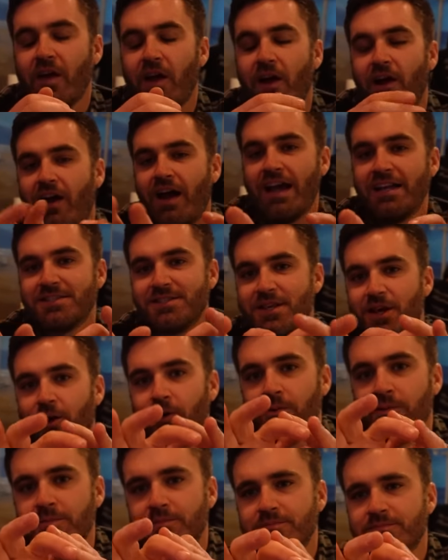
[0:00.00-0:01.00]
All right, so
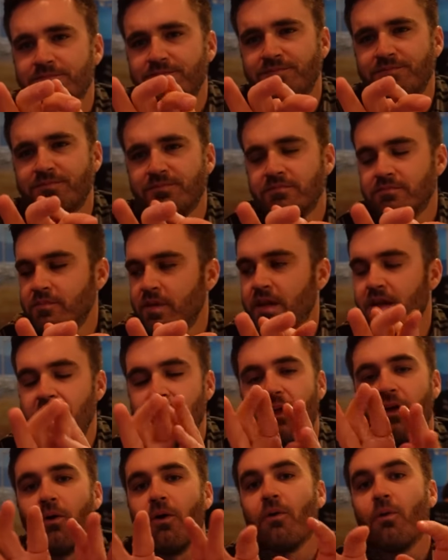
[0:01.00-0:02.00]

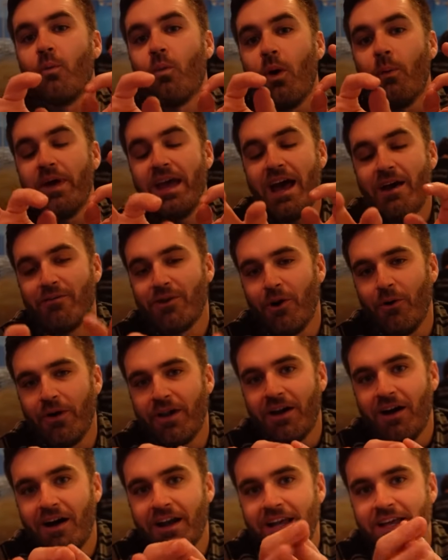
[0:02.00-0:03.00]
what we have
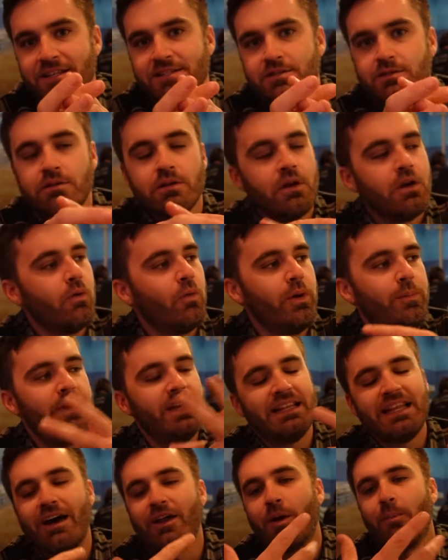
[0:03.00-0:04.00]
going on is we
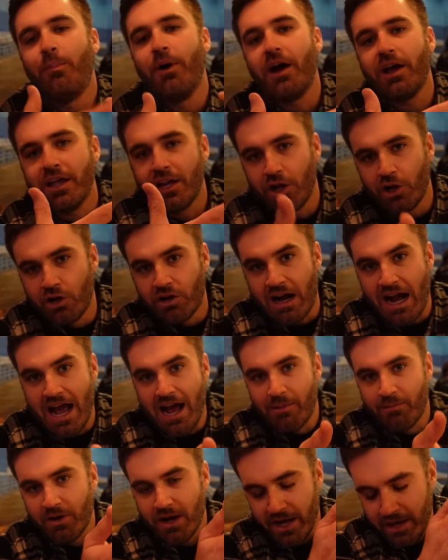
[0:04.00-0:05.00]
picked out a bucket of
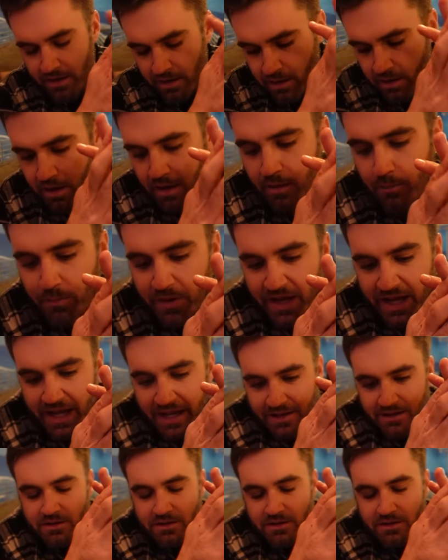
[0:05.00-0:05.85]
crab, right? But